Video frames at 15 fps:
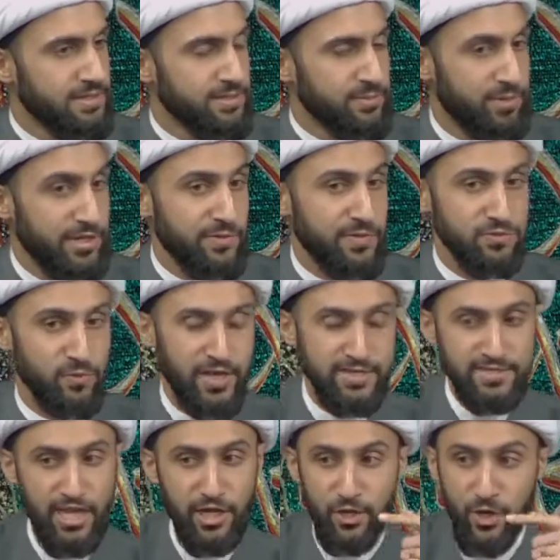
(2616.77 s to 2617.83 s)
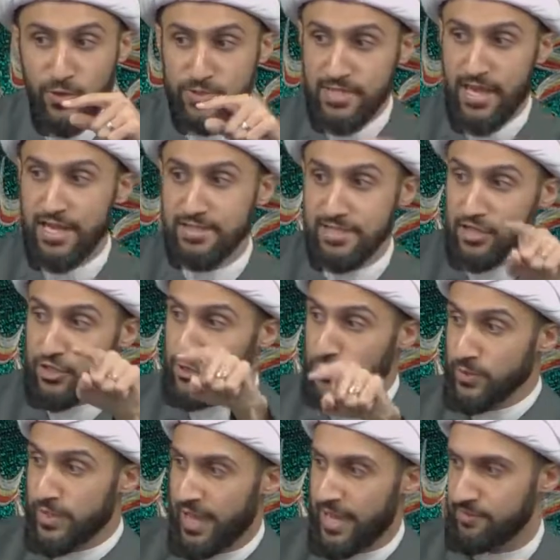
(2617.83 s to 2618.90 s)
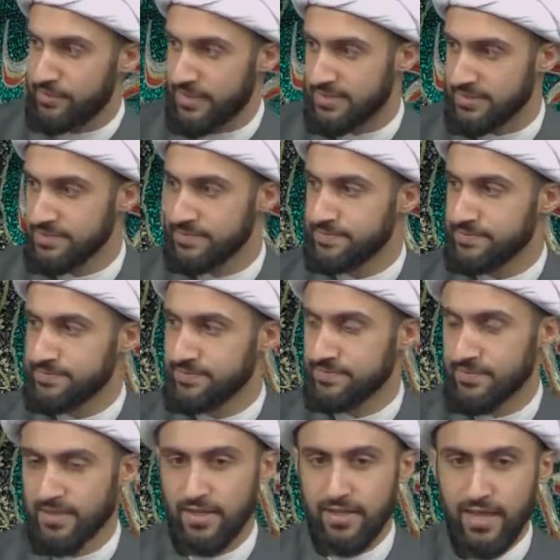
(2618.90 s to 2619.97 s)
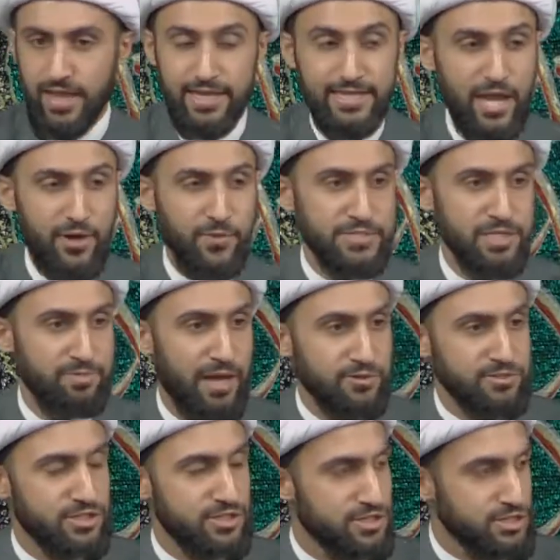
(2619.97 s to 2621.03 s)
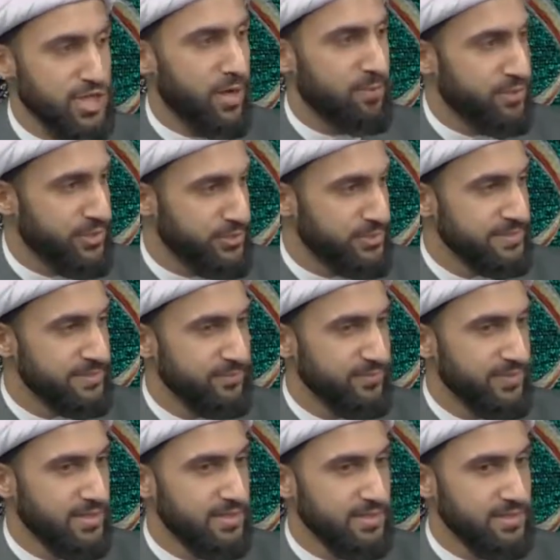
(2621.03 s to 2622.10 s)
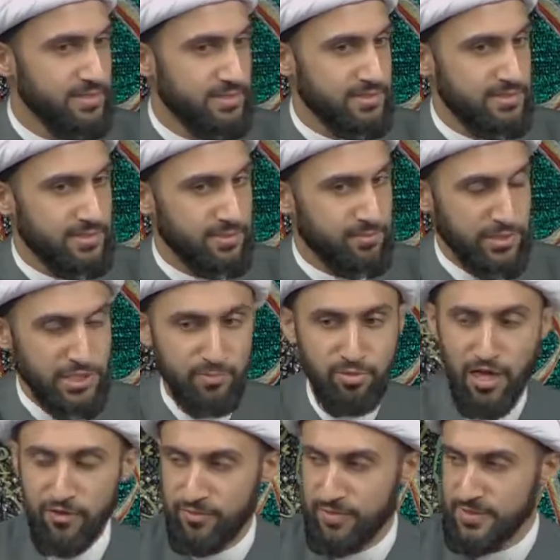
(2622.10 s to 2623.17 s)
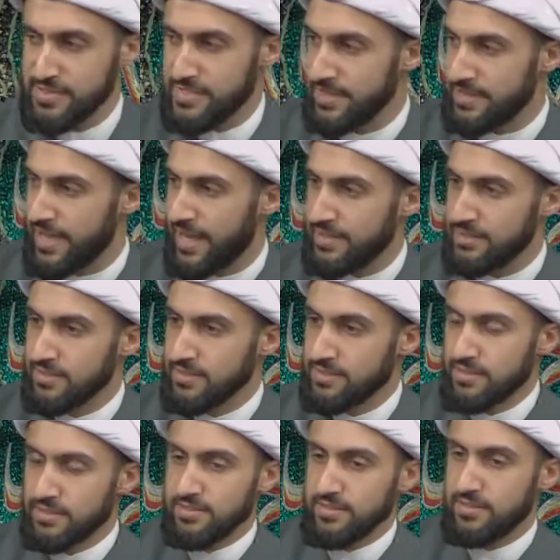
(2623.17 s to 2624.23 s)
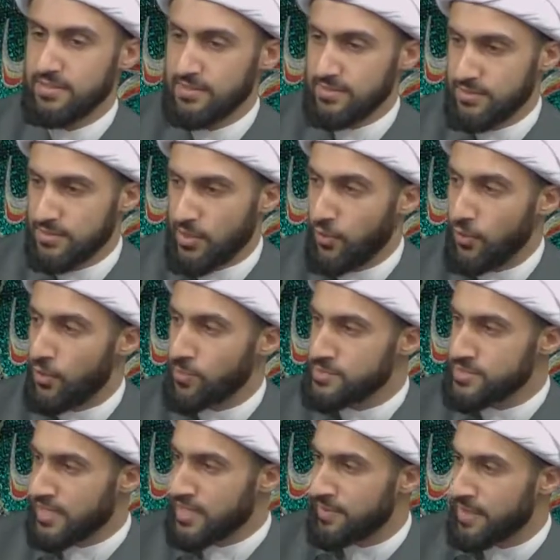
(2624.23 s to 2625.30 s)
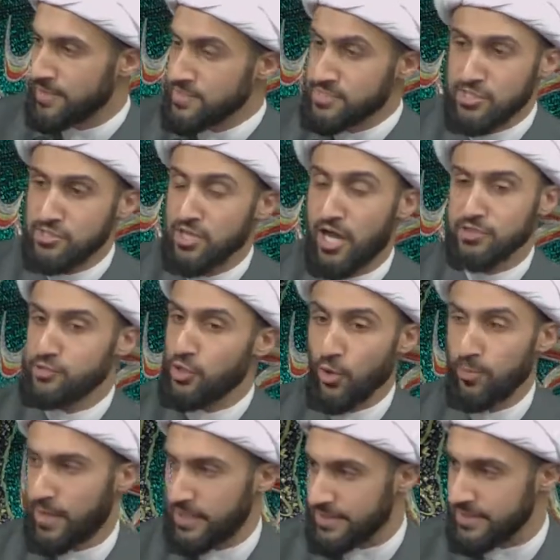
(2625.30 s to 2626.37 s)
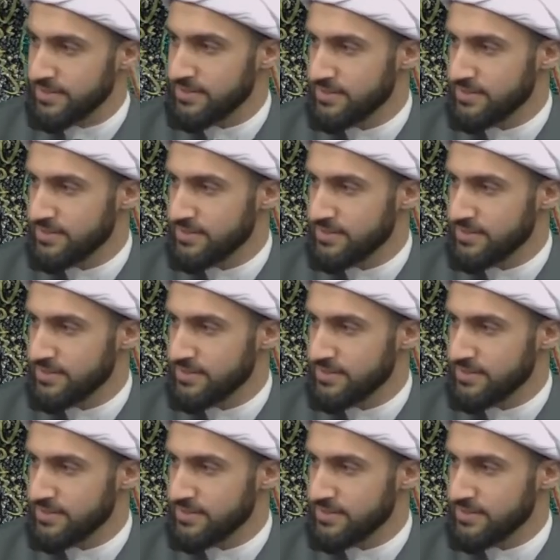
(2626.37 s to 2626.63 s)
But it was one day, O Hussein, that you came in, and I was about to stop you. But the Prophet said that, "Oh Salama, this is not nobody.